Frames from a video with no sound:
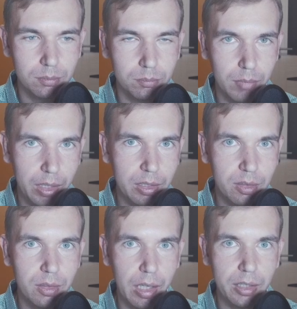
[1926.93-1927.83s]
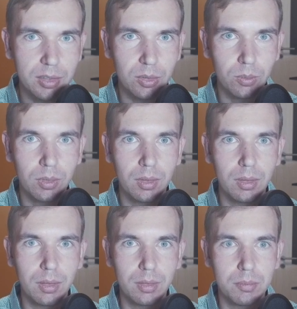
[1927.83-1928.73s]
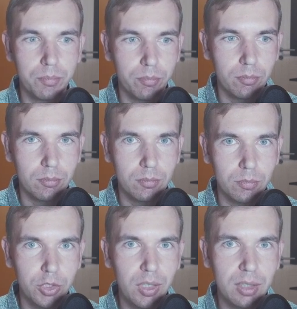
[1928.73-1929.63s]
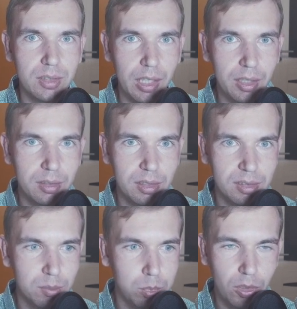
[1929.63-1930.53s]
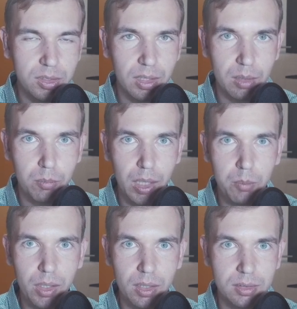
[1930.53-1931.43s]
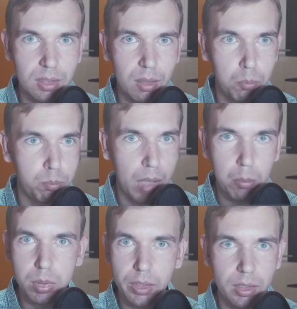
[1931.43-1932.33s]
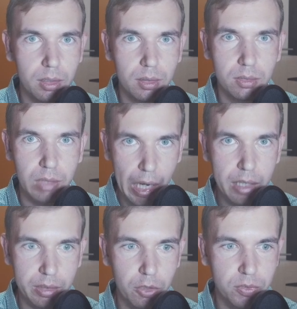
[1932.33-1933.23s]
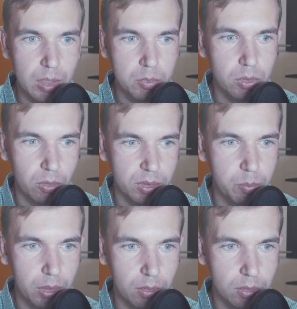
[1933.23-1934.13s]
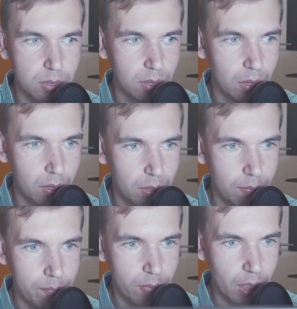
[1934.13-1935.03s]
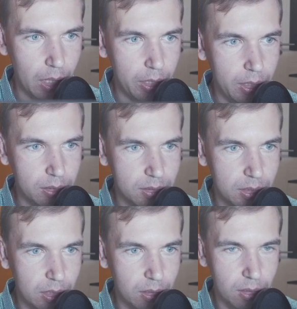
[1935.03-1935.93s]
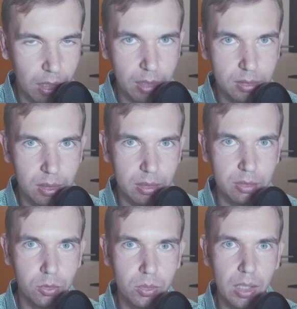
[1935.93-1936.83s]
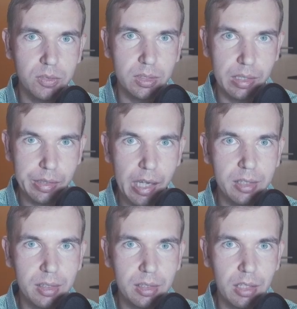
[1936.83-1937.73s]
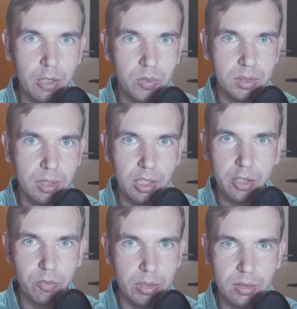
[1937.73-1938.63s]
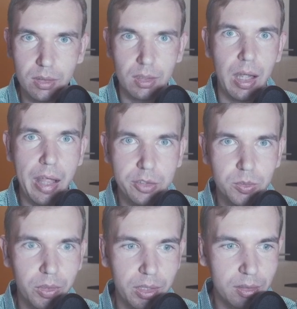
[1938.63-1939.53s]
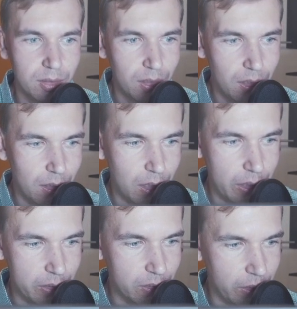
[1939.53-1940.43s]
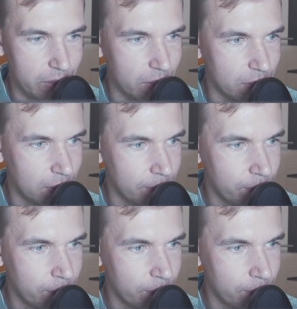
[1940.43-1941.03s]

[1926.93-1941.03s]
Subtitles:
back in the day. So you can take this blog site maybe as a public diary of some sorts, because I can see at a glance that in 2018 I was dealing with Android, and in